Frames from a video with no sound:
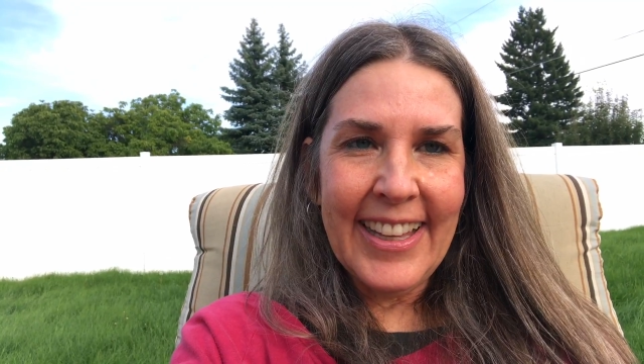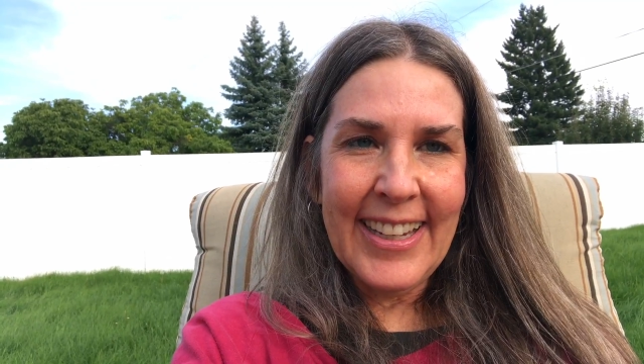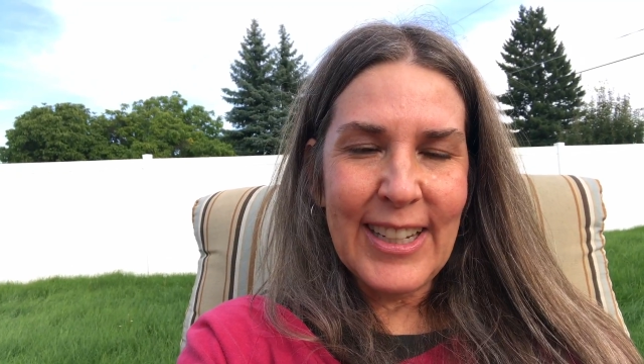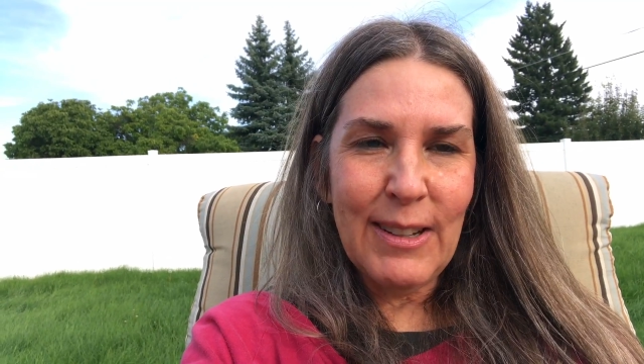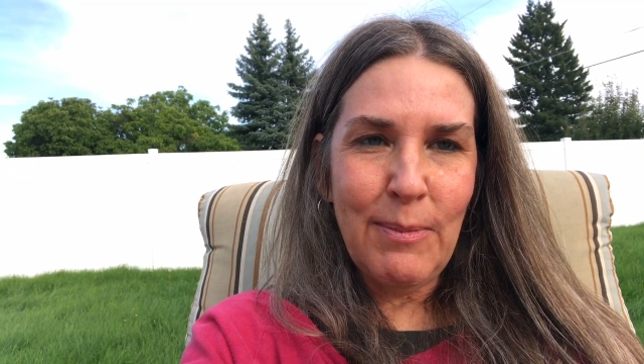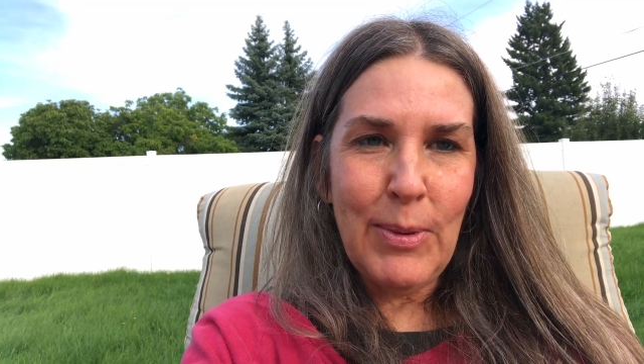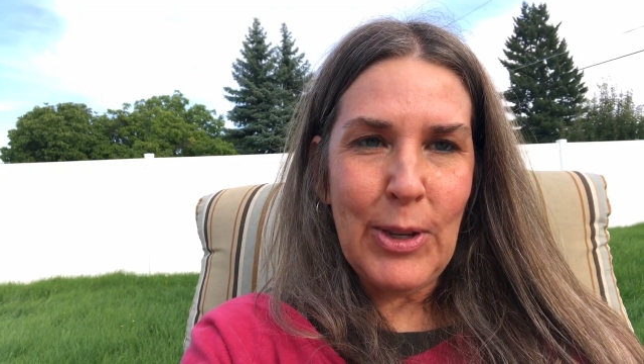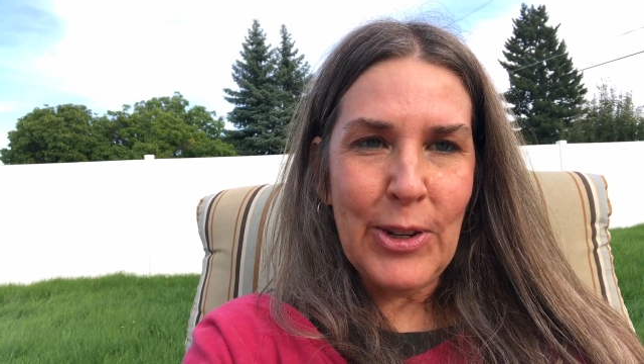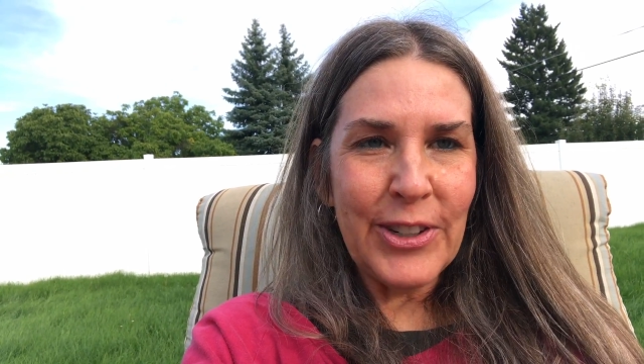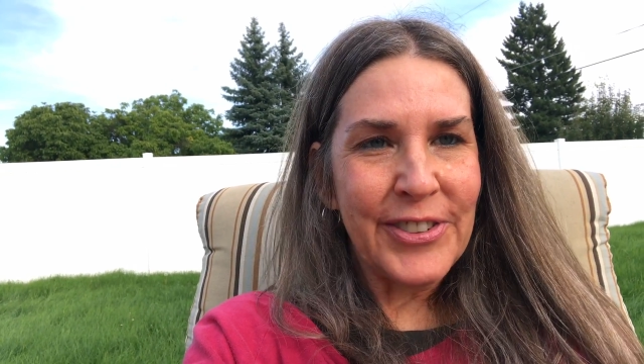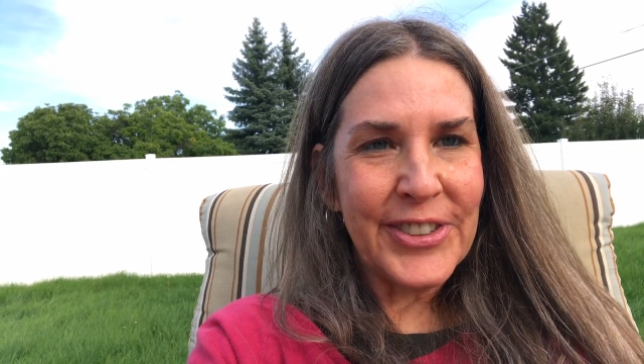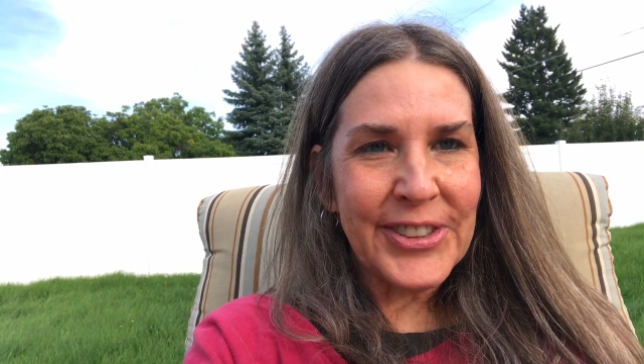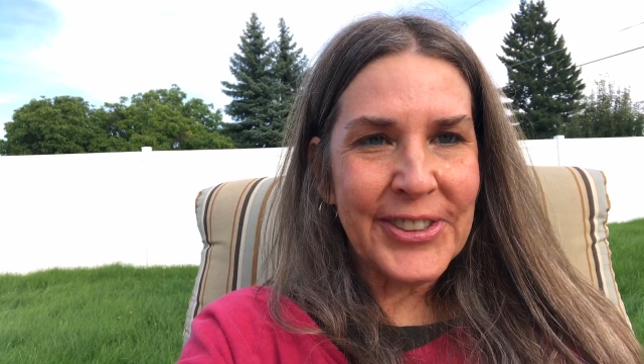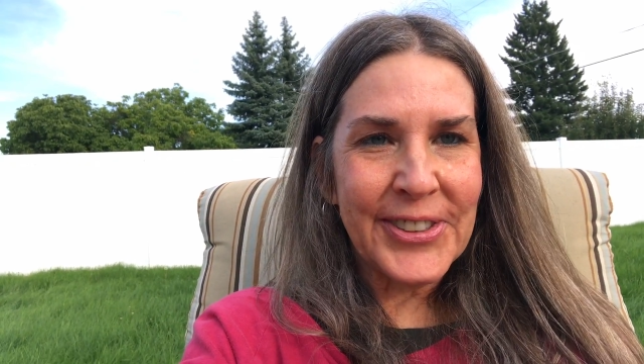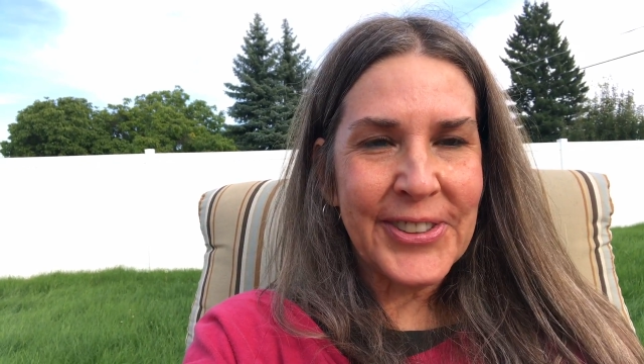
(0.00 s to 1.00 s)
it is
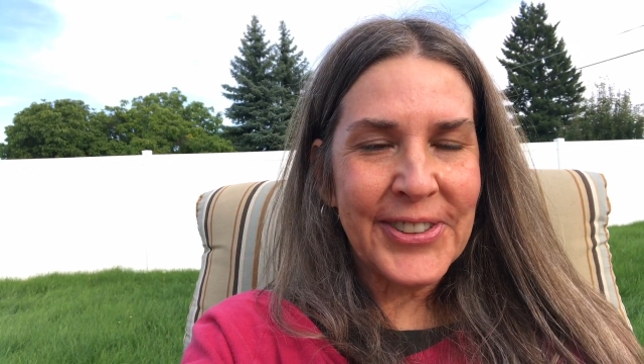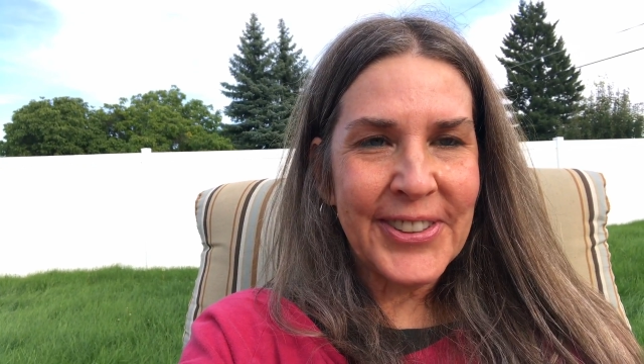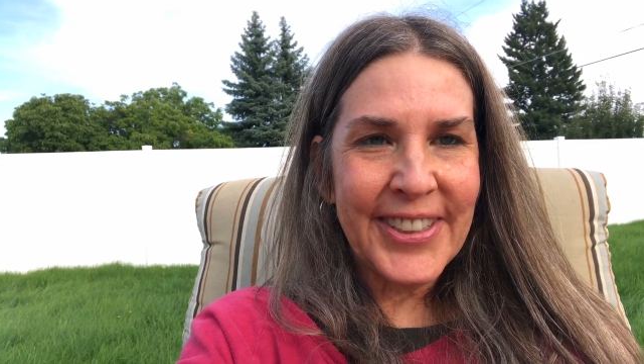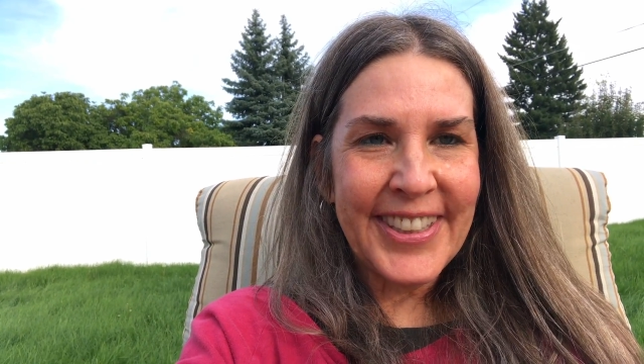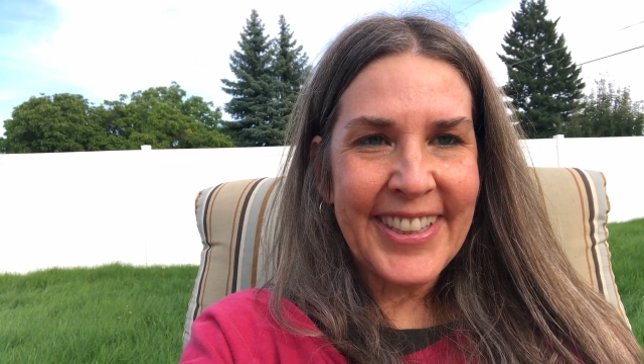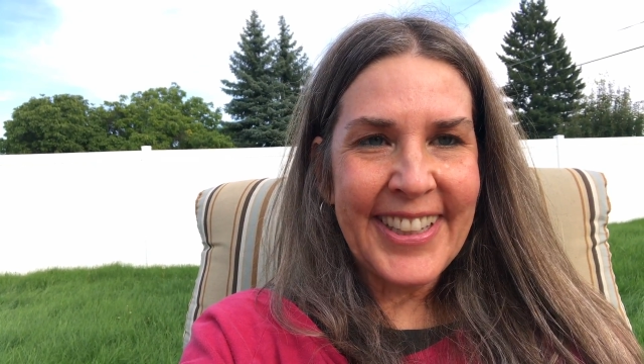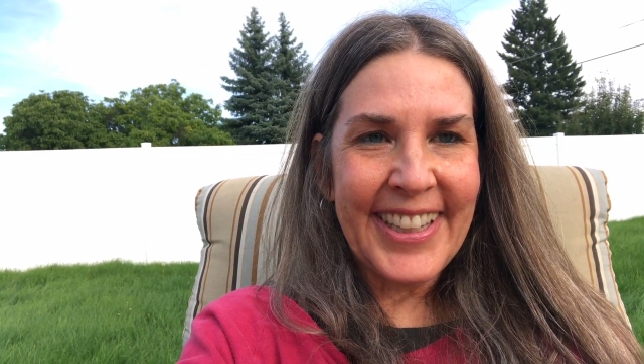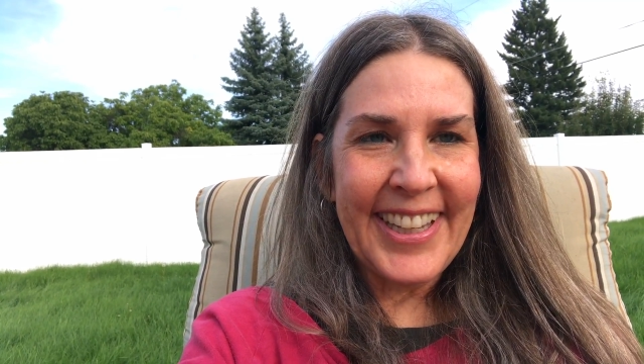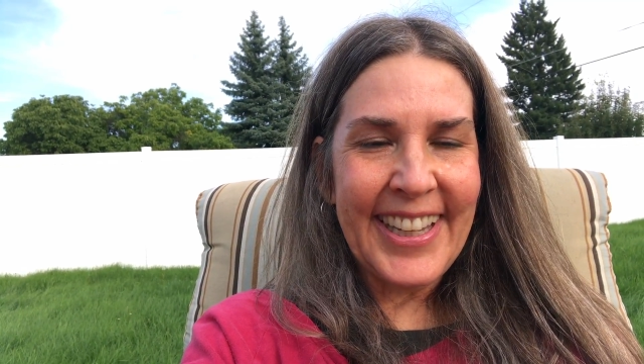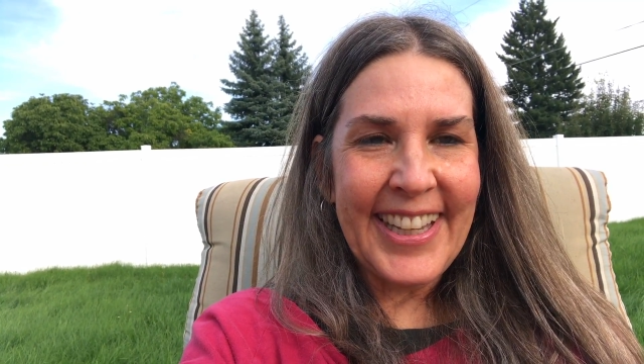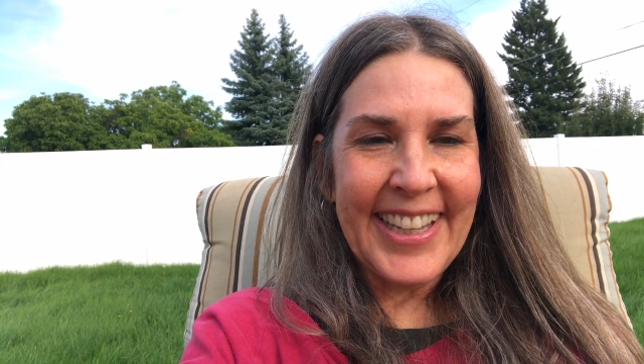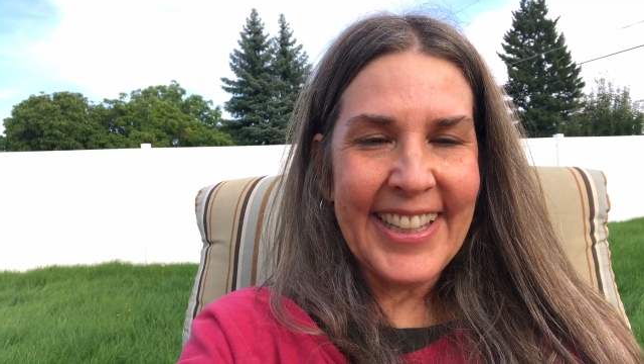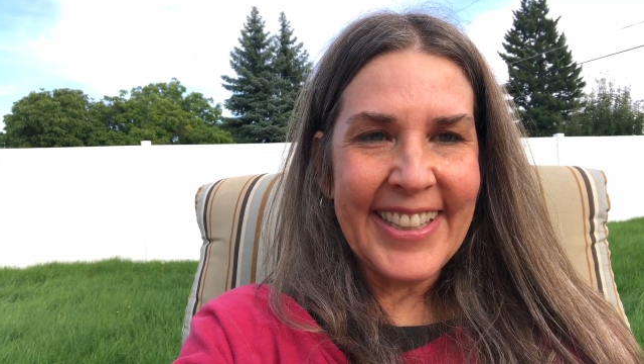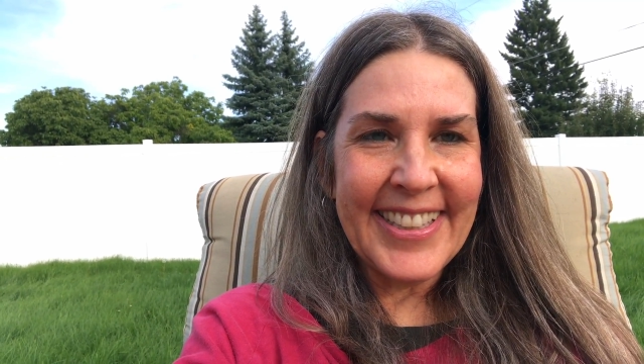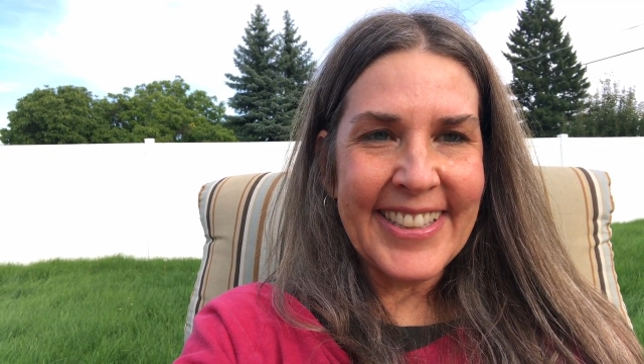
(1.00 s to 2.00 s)
beautiful
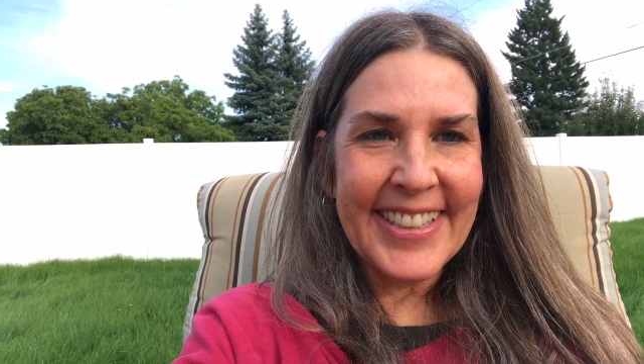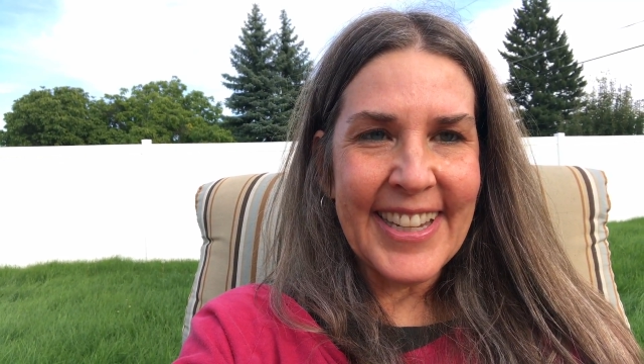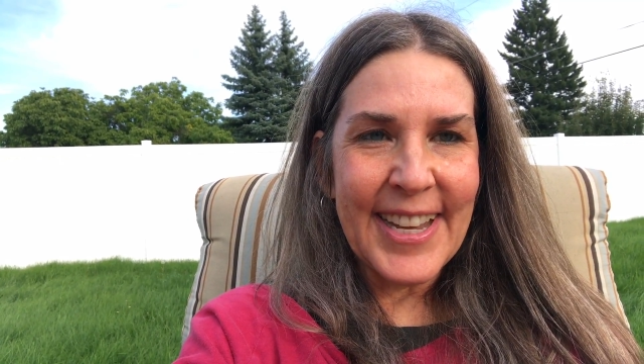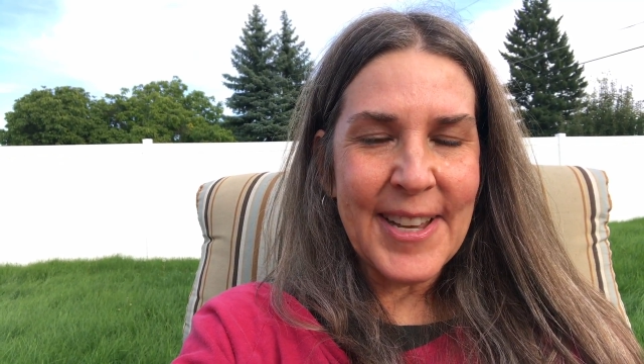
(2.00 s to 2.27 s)
and